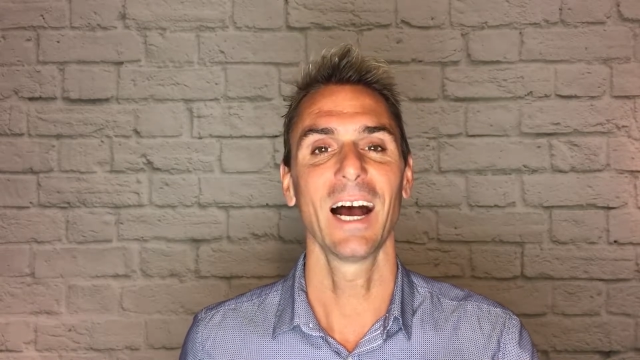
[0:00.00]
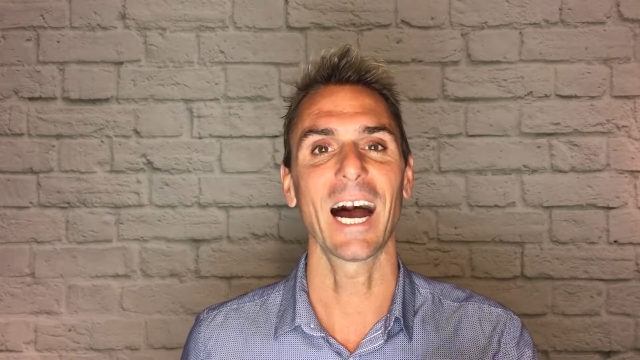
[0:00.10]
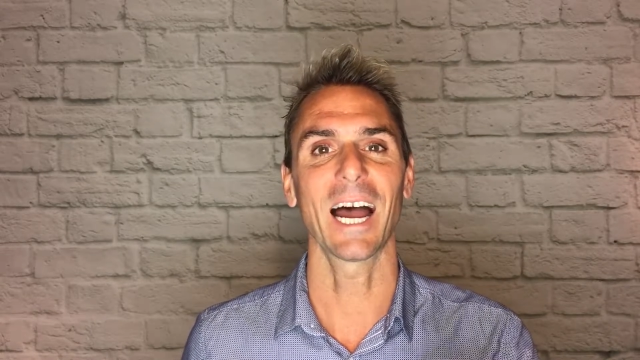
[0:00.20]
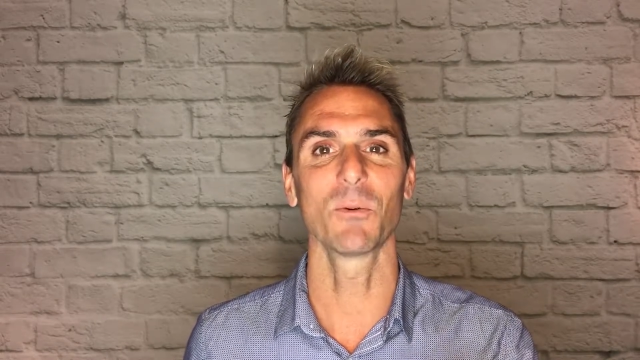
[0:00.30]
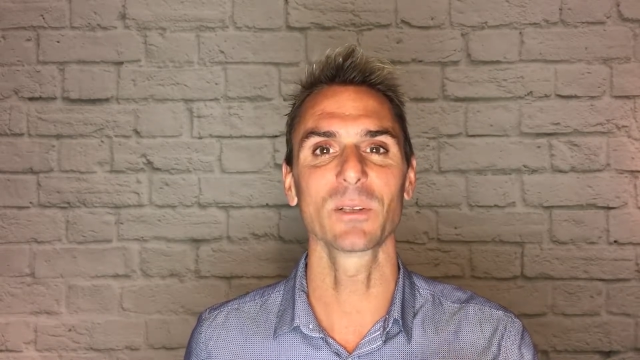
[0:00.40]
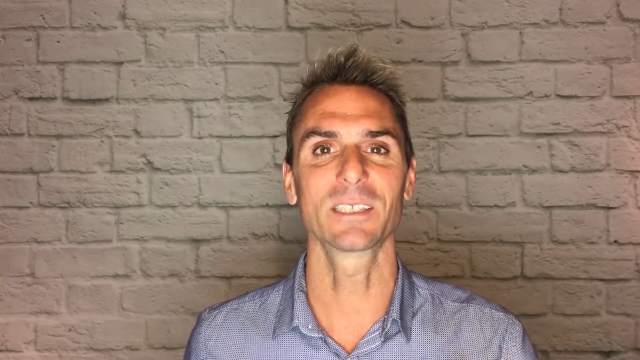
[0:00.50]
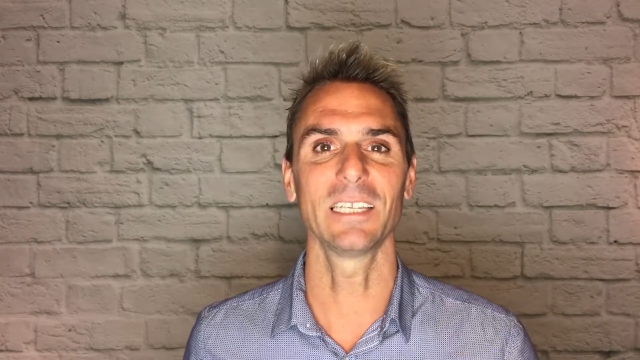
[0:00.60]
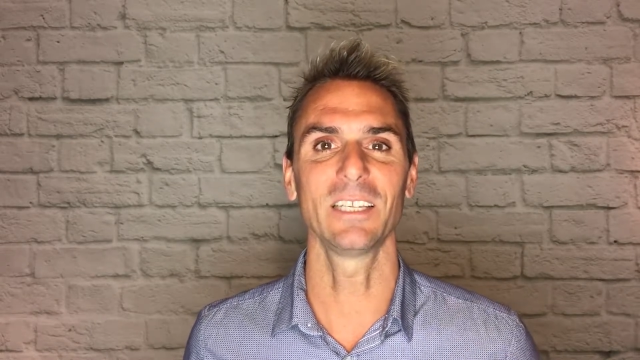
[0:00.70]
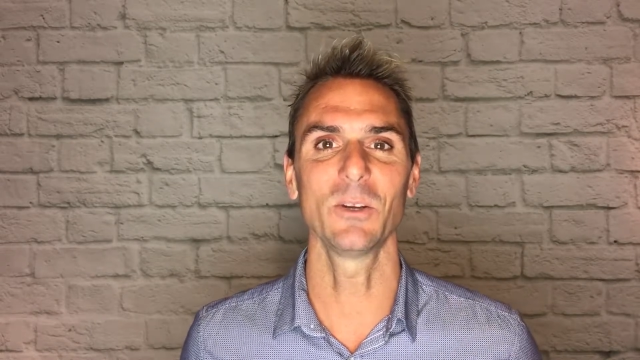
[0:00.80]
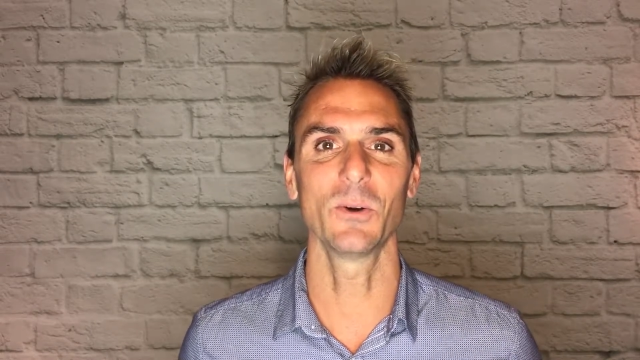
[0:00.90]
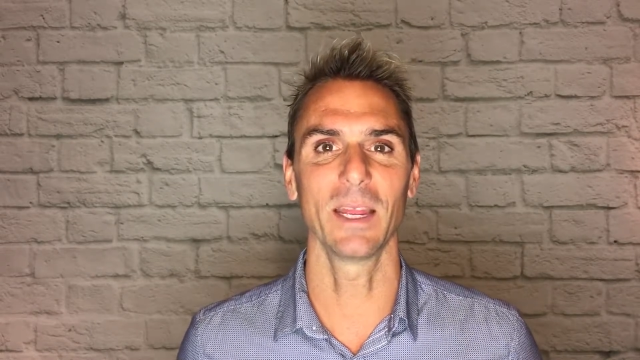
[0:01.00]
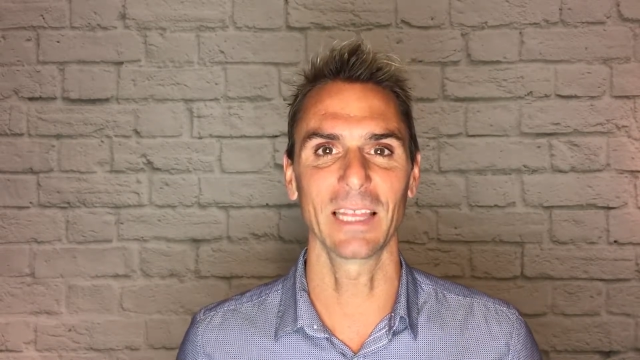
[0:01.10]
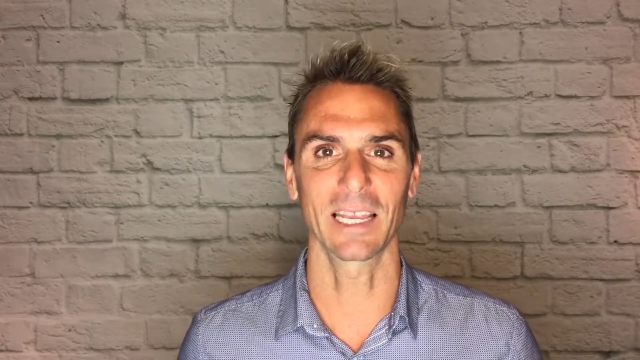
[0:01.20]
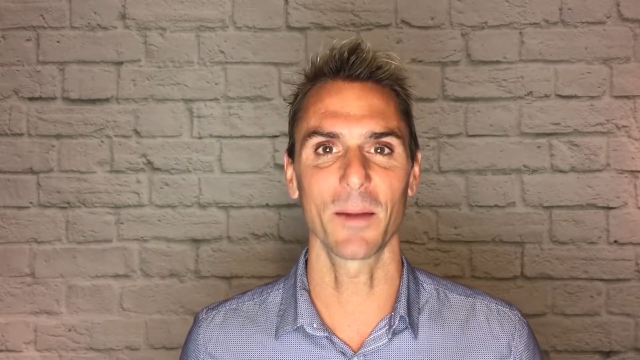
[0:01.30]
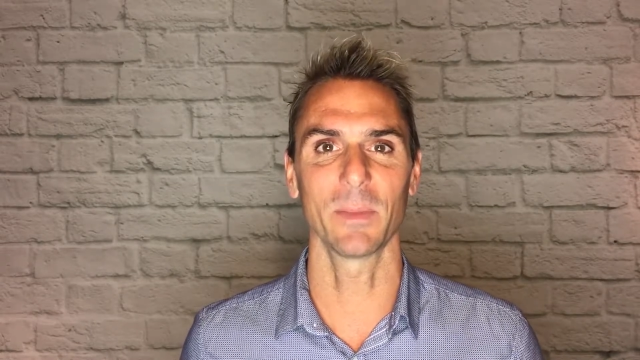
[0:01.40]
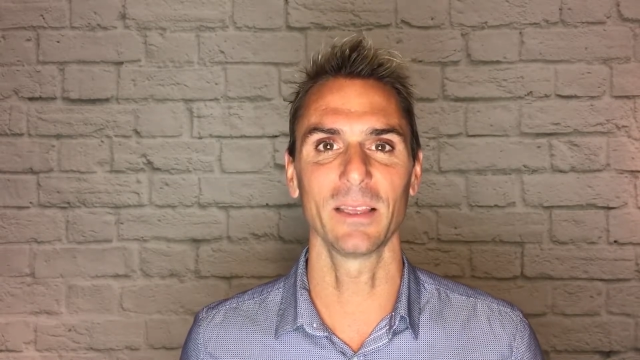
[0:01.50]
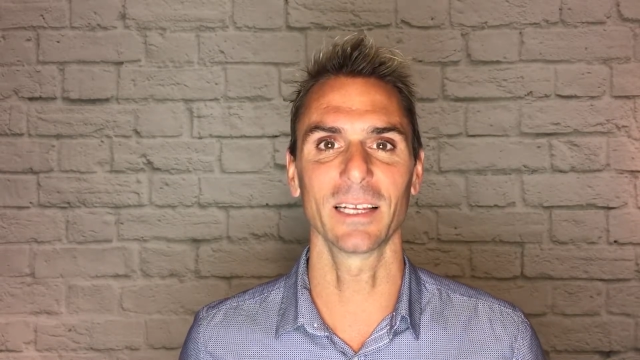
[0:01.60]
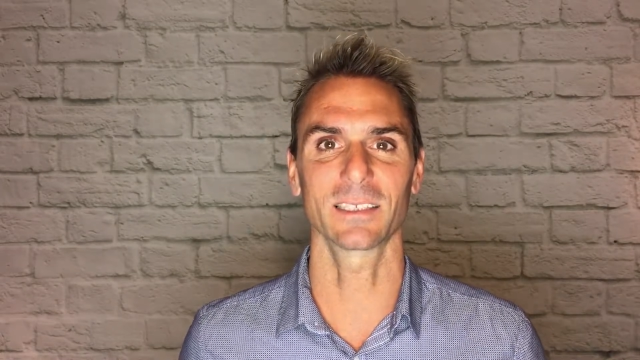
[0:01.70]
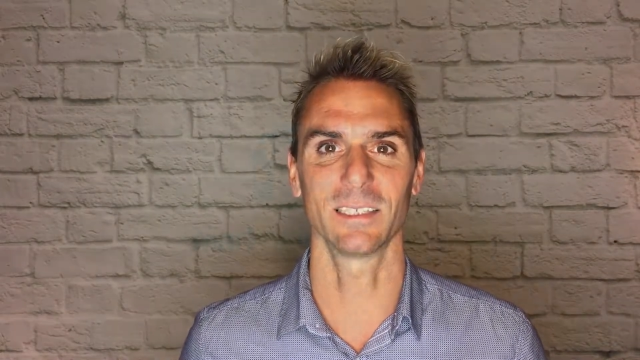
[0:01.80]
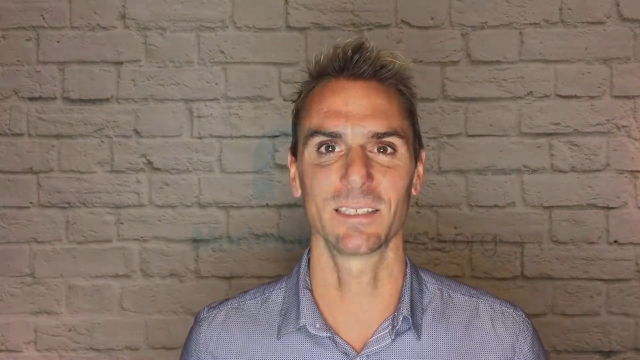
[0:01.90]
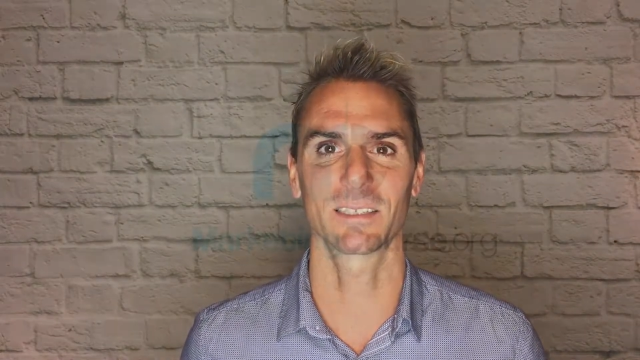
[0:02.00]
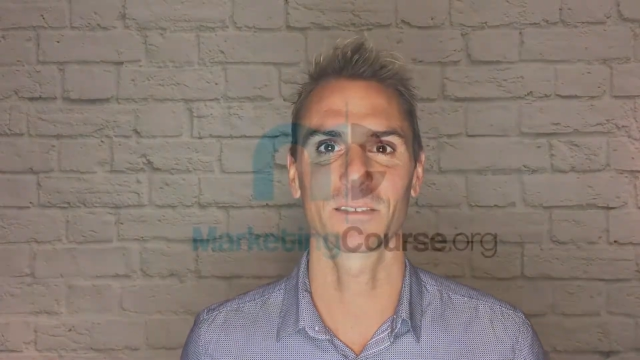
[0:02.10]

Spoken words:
I will see you in the coming lessons.